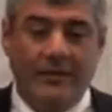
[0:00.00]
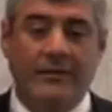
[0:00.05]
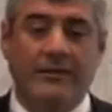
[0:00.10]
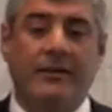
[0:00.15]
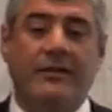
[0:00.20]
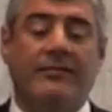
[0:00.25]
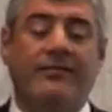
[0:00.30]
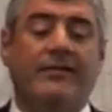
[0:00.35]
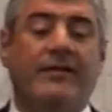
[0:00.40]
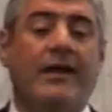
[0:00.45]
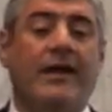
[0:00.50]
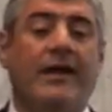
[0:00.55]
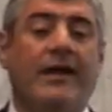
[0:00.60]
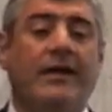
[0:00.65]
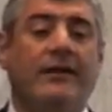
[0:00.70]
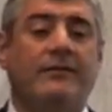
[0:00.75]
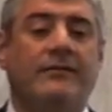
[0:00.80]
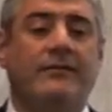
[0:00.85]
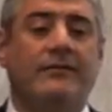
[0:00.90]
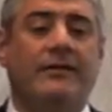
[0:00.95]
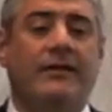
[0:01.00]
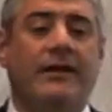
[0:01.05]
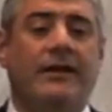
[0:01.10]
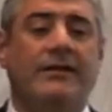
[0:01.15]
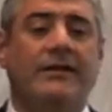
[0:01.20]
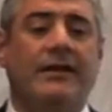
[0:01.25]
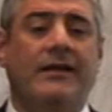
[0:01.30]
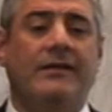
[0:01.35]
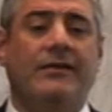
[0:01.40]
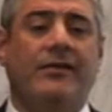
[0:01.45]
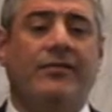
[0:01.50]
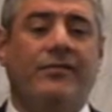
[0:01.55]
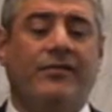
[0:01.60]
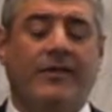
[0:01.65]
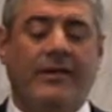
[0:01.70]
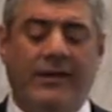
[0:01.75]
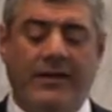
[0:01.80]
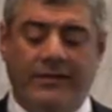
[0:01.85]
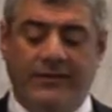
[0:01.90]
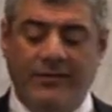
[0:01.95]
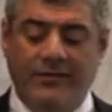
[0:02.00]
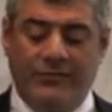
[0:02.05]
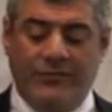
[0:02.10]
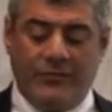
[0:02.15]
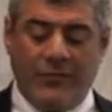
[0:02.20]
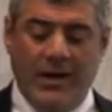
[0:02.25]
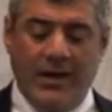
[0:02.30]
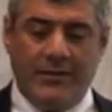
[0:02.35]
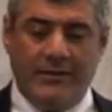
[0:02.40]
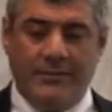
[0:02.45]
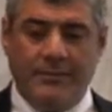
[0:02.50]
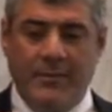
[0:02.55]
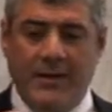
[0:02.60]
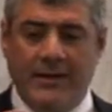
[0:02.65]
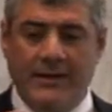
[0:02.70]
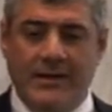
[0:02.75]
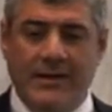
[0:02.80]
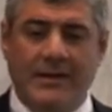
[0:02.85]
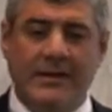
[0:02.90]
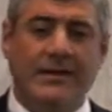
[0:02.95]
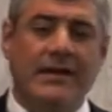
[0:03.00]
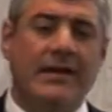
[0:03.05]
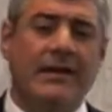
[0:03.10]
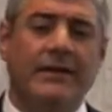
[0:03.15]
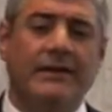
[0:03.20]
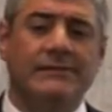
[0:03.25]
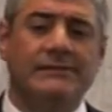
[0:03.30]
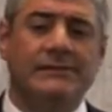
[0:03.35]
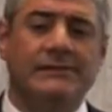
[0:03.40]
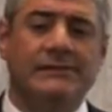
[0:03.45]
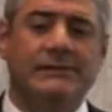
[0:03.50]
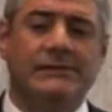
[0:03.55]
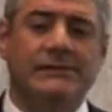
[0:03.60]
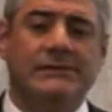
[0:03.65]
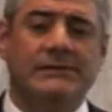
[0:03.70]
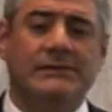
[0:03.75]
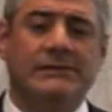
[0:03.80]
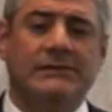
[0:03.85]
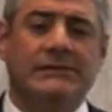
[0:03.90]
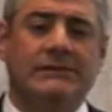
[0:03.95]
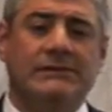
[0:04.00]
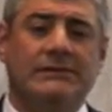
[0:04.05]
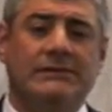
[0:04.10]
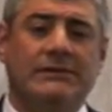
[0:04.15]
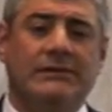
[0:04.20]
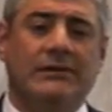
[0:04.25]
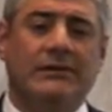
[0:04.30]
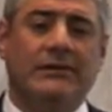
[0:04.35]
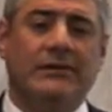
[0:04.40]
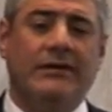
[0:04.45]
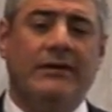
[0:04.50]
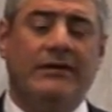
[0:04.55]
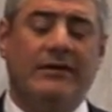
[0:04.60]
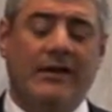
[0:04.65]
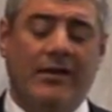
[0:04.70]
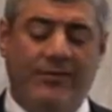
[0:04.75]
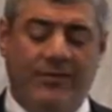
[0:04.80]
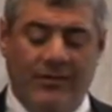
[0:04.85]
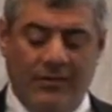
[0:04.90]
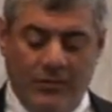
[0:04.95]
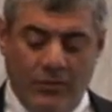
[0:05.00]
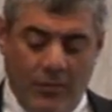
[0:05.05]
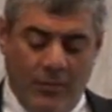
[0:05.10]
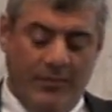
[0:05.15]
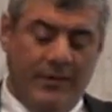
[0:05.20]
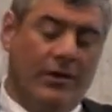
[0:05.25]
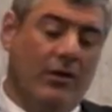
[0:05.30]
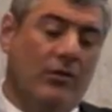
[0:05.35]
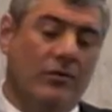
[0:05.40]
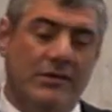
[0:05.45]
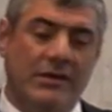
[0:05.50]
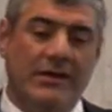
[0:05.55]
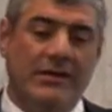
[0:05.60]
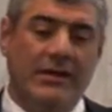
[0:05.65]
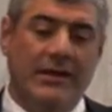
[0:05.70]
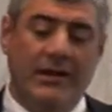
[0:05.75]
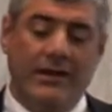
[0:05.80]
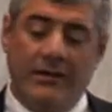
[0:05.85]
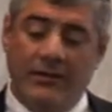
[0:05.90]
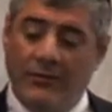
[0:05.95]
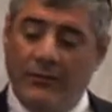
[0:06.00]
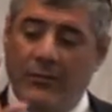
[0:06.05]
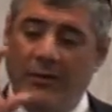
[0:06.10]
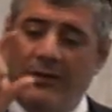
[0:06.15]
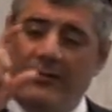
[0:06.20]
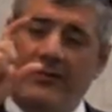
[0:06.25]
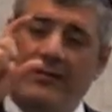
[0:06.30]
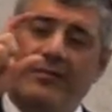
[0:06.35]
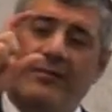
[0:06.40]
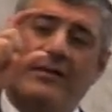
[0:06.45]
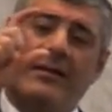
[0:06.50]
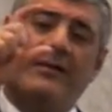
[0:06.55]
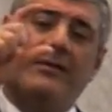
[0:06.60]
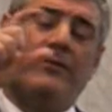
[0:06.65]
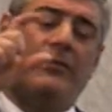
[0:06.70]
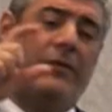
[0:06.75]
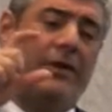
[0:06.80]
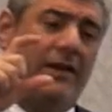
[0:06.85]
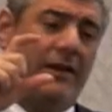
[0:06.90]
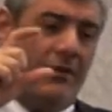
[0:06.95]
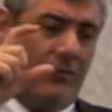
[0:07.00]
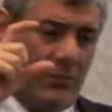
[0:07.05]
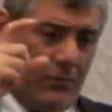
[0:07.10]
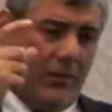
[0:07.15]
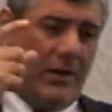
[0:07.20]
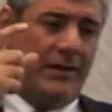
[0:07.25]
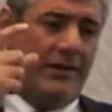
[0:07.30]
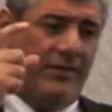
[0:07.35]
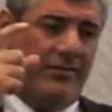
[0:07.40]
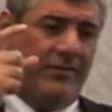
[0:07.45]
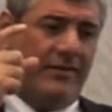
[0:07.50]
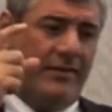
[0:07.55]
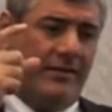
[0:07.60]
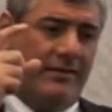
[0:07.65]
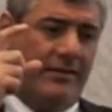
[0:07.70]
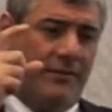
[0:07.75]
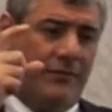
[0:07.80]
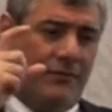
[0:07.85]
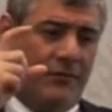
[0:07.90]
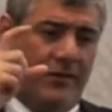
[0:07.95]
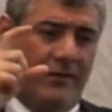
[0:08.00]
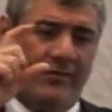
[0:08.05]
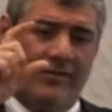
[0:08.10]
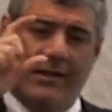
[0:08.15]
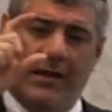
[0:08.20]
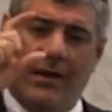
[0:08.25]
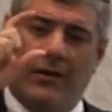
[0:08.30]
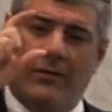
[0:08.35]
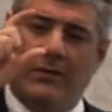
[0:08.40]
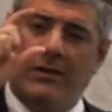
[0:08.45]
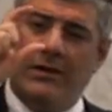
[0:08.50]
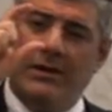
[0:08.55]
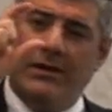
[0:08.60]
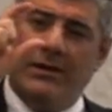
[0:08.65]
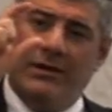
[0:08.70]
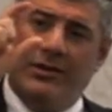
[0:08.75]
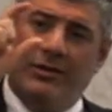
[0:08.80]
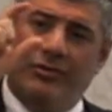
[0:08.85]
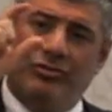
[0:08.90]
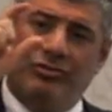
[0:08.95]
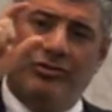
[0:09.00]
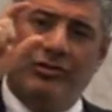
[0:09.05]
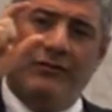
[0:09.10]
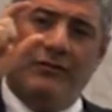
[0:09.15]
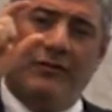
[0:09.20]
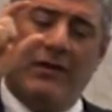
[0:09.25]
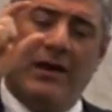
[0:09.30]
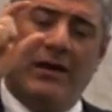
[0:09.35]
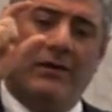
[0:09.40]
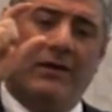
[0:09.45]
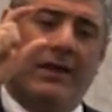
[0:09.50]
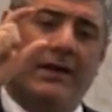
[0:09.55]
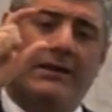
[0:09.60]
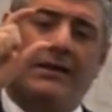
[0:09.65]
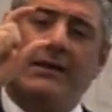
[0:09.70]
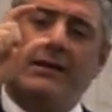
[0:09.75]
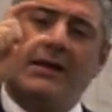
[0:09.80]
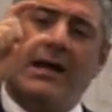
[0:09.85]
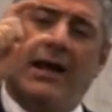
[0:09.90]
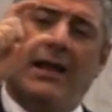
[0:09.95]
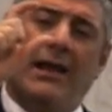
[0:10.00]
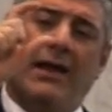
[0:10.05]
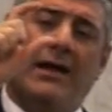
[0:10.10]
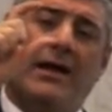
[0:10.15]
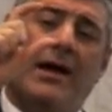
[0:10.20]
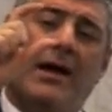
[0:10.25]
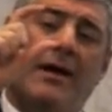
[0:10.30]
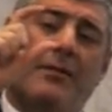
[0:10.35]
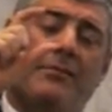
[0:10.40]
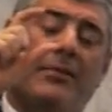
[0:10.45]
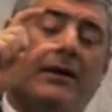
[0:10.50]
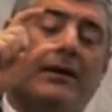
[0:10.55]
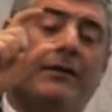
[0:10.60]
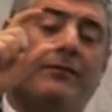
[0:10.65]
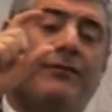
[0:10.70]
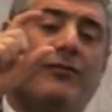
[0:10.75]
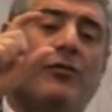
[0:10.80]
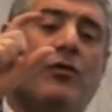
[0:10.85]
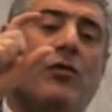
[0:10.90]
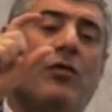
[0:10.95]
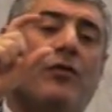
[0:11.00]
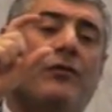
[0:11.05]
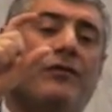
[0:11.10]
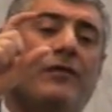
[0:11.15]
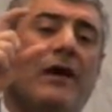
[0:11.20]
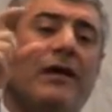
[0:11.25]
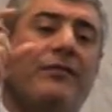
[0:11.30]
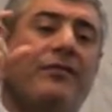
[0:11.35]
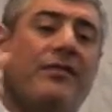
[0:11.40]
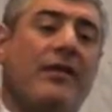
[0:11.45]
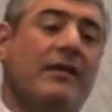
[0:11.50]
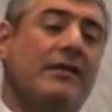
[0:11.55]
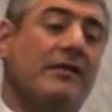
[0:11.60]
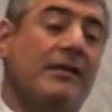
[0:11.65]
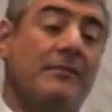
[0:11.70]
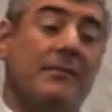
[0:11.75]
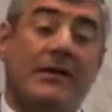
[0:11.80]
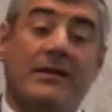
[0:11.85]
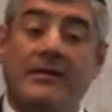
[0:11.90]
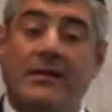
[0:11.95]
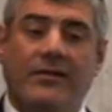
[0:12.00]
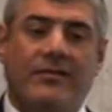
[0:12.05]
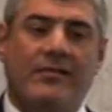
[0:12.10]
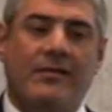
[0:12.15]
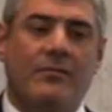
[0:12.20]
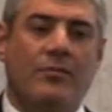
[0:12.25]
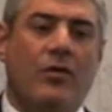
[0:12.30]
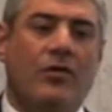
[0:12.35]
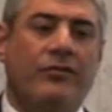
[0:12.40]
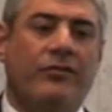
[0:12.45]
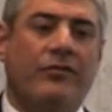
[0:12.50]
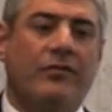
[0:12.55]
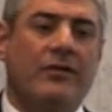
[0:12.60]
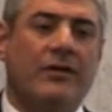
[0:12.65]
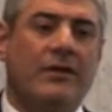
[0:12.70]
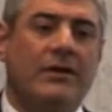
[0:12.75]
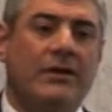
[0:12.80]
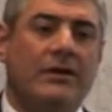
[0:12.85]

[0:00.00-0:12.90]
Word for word: and a skirt, and then the skirt is right by the knee. It doesn't go below the knee. What is the, really, what is the difference now? She violated the halacha by four or five centimeters, the most.